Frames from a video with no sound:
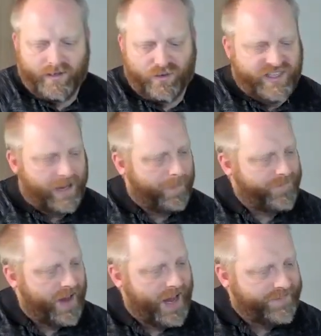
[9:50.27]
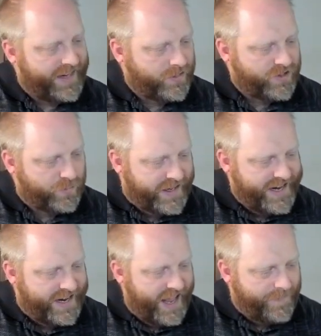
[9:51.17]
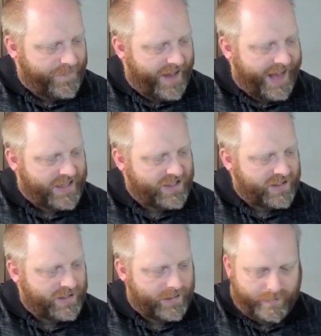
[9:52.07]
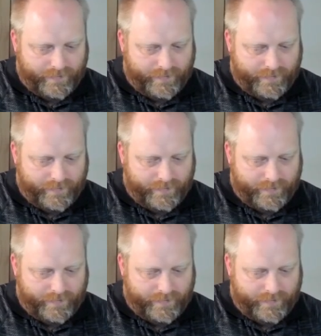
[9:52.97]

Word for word: So example 5, again, I'll just write down f of x,